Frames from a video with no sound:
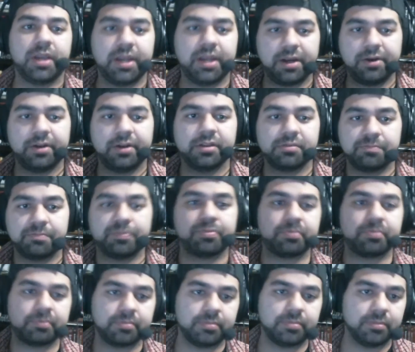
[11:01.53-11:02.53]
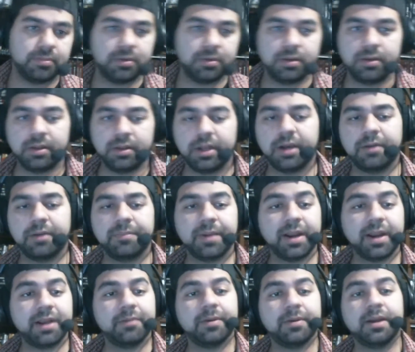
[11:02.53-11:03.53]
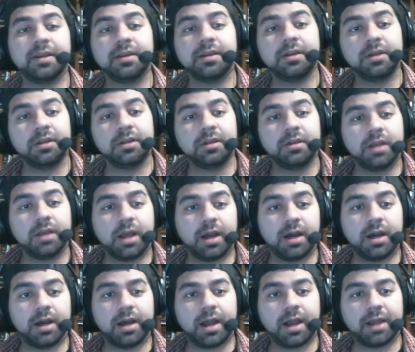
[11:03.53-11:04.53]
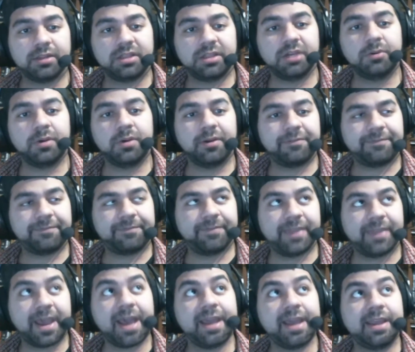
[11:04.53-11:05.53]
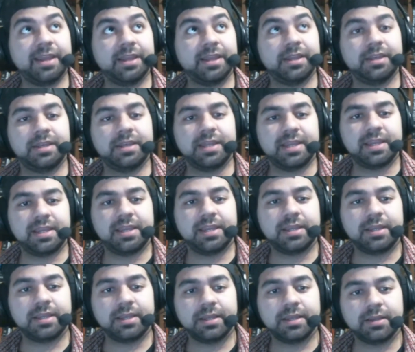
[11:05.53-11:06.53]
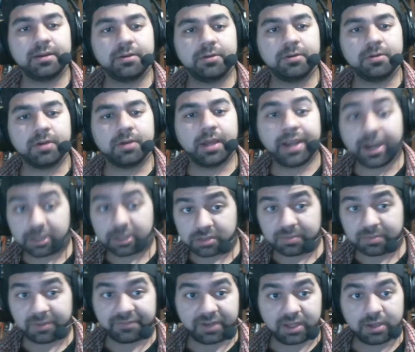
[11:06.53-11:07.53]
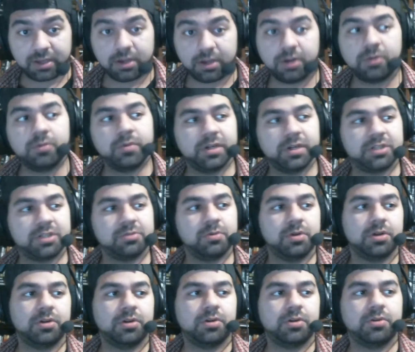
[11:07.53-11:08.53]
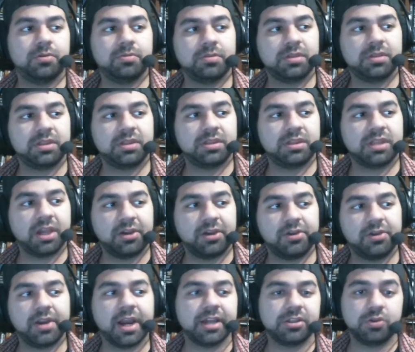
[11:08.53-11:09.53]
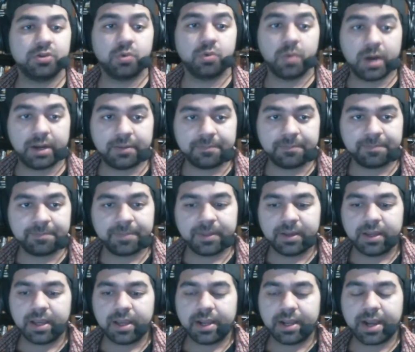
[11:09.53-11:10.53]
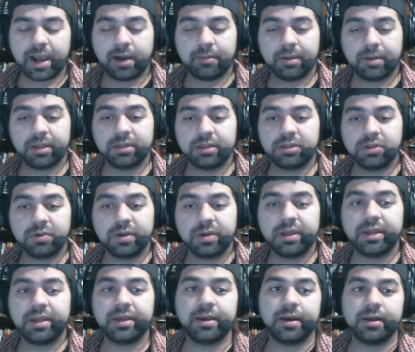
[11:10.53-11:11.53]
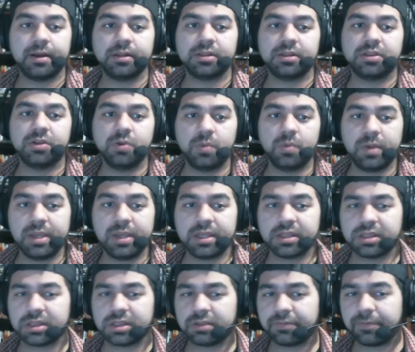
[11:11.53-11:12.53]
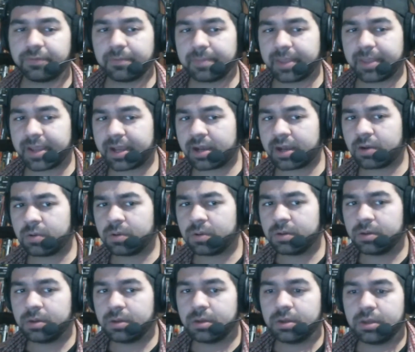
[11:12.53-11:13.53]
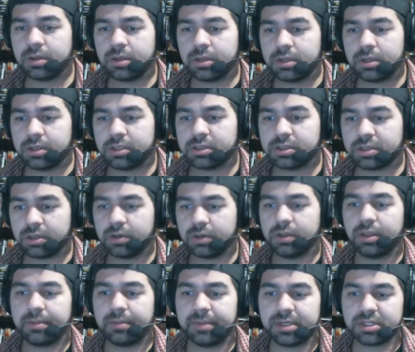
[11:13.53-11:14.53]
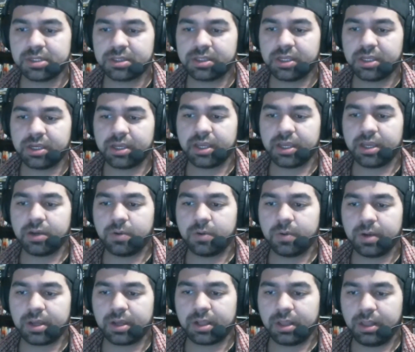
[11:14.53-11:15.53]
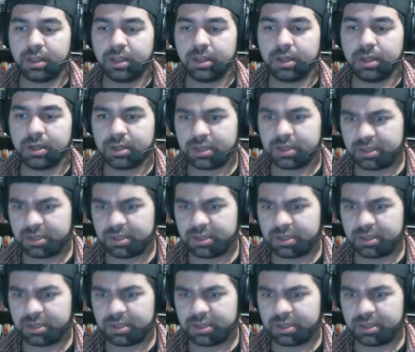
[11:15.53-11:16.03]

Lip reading: there it is. You know, but anyway, I'll deal with that in the announcement video, which will tell you guys who won. Now, I'm going to do it 2 weeks from now. So let me just take a quick look.